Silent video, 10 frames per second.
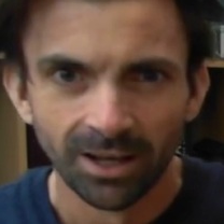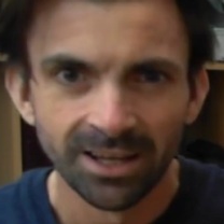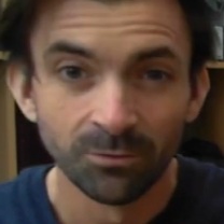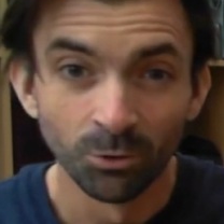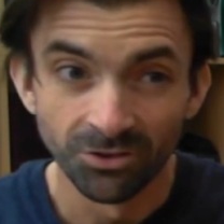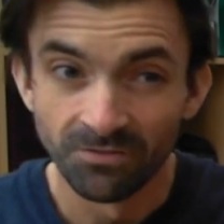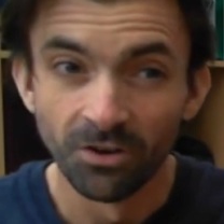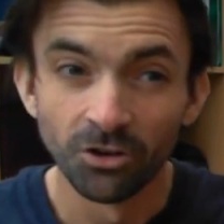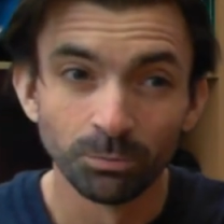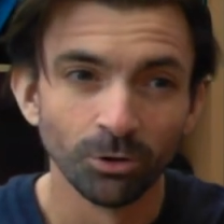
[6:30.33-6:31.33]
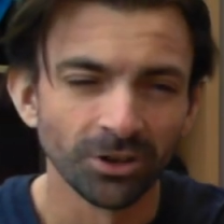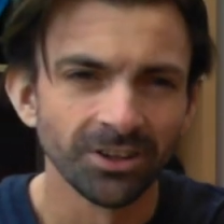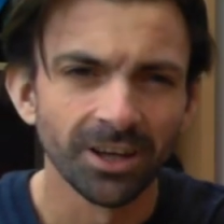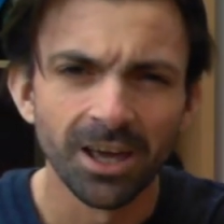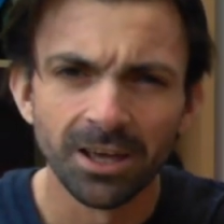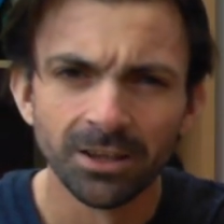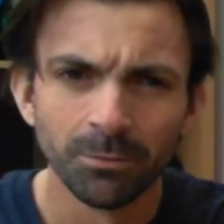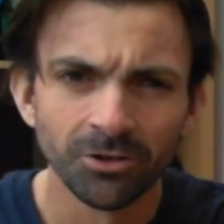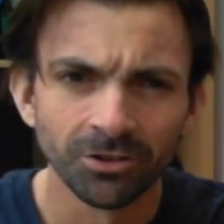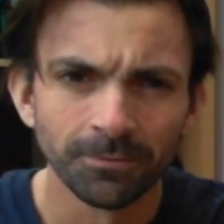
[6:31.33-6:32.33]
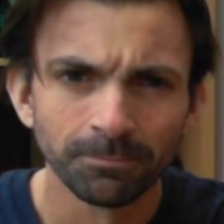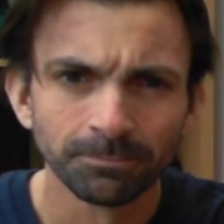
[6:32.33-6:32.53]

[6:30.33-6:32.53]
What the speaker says: He was the first blood in the game, in the mission.